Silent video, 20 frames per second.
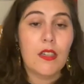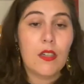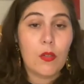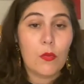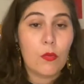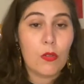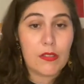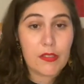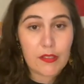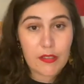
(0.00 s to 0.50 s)

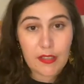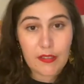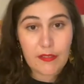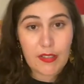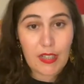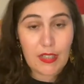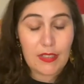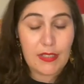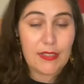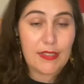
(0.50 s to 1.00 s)
What sort of
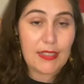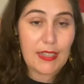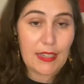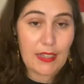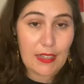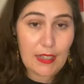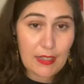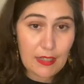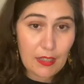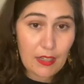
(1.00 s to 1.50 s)
colors
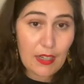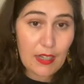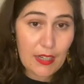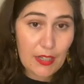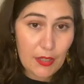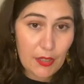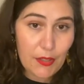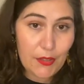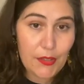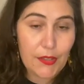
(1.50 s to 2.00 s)
can I
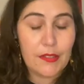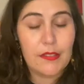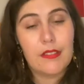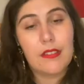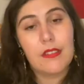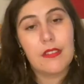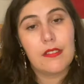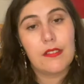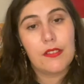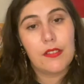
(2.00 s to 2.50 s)

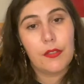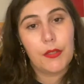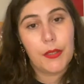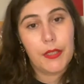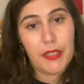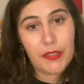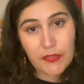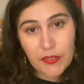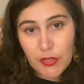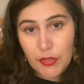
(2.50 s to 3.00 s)
use? So
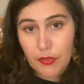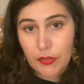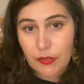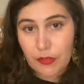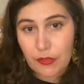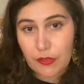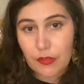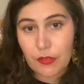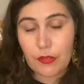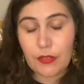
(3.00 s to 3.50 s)
if
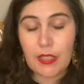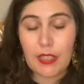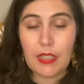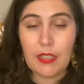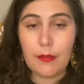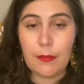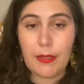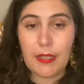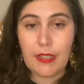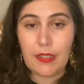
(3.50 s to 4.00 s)
you're talking
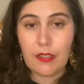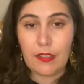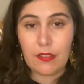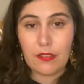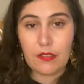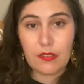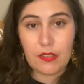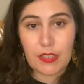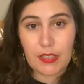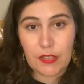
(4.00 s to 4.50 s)

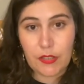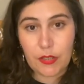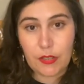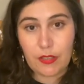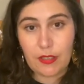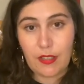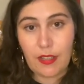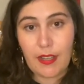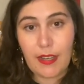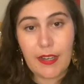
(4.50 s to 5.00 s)
about
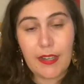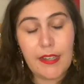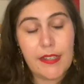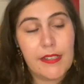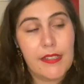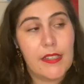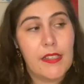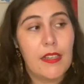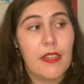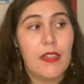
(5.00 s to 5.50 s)
digital
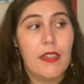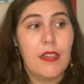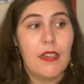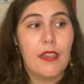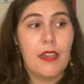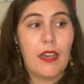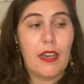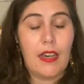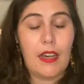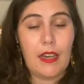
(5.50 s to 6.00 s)
art,
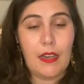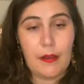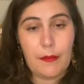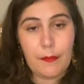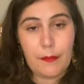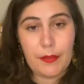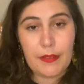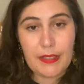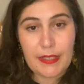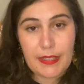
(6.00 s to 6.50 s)

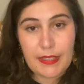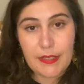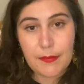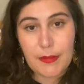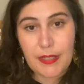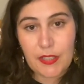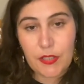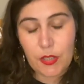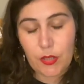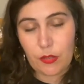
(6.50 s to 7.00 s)
please
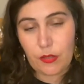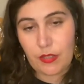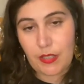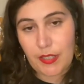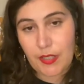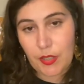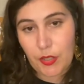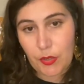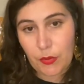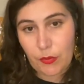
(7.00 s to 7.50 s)
make sure that
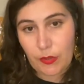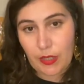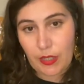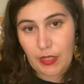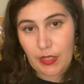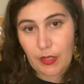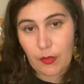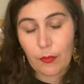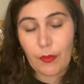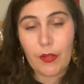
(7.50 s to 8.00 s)
you
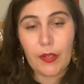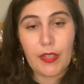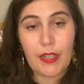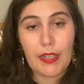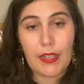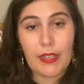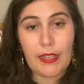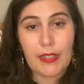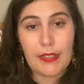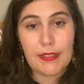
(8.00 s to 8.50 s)
are
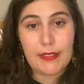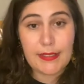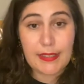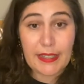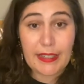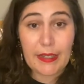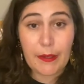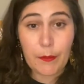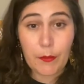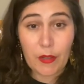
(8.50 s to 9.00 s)
working in
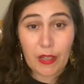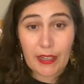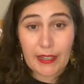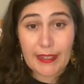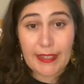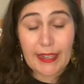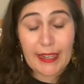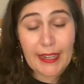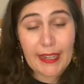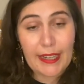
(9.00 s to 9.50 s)

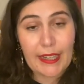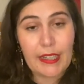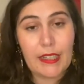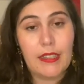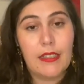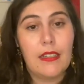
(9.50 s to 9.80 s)
CMYK.